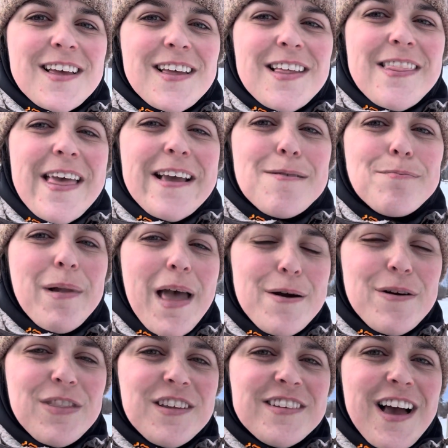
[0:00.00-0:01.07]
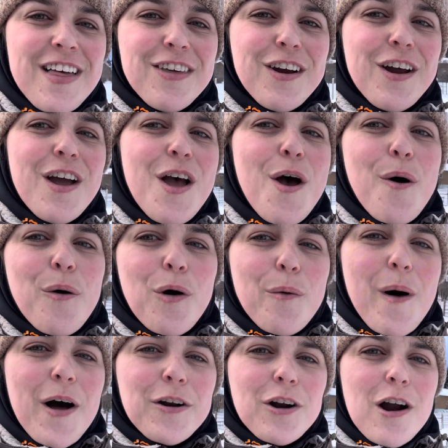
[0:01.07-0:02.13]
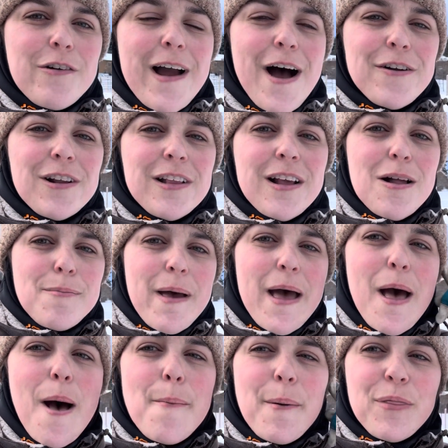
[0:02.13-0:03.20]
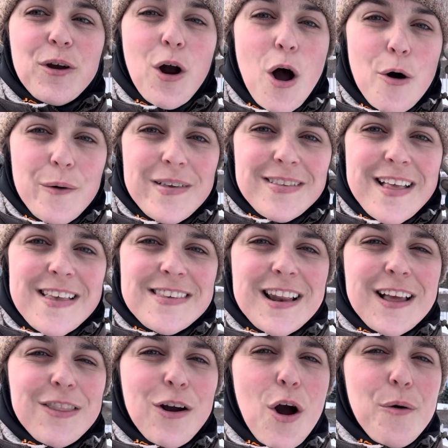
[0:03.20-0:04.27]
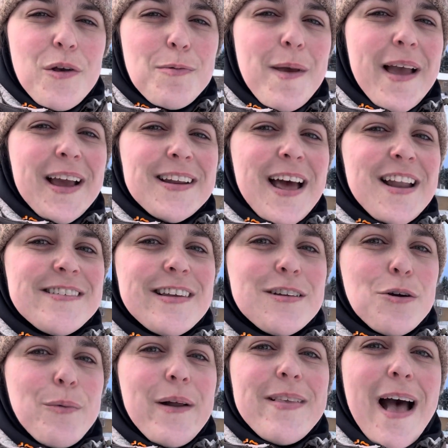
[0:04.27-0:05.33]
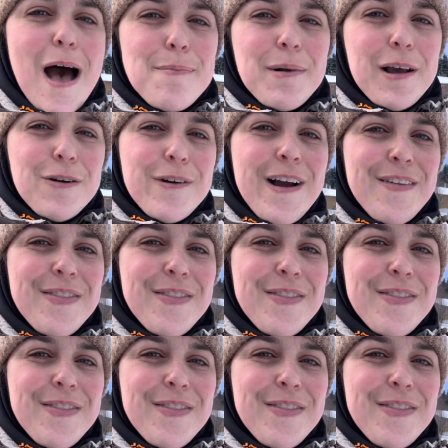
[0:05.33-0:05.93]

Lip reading: they can play with each other or wander around a little bit, but they're always listening. They're always paying attention to what's happening around